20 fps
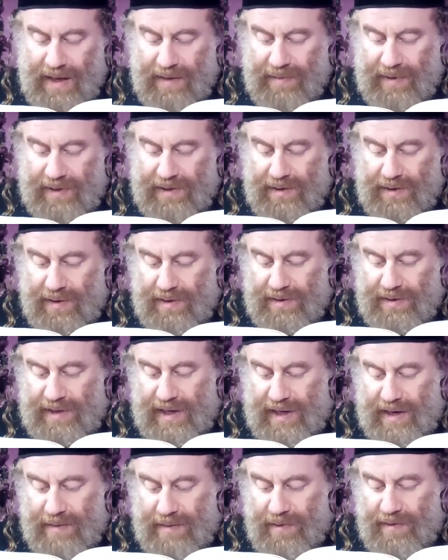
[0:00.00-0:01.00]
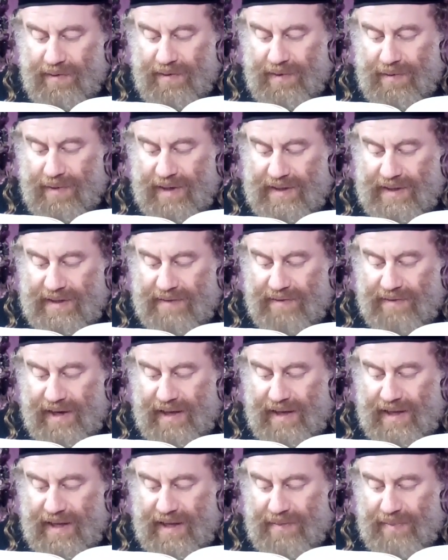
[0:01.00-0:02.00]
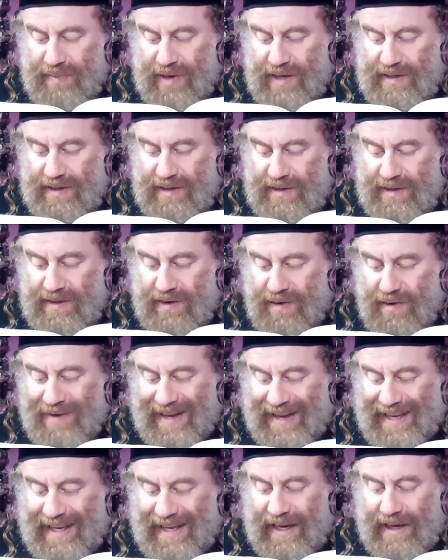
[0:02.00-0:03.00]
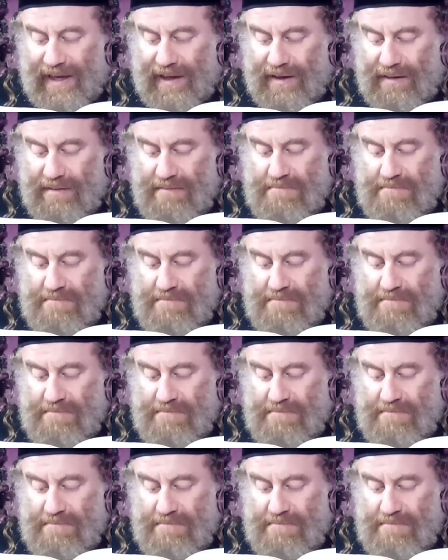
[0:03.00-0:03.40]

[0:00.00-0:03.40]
which holds the removing one's tefillin in the presence of a king.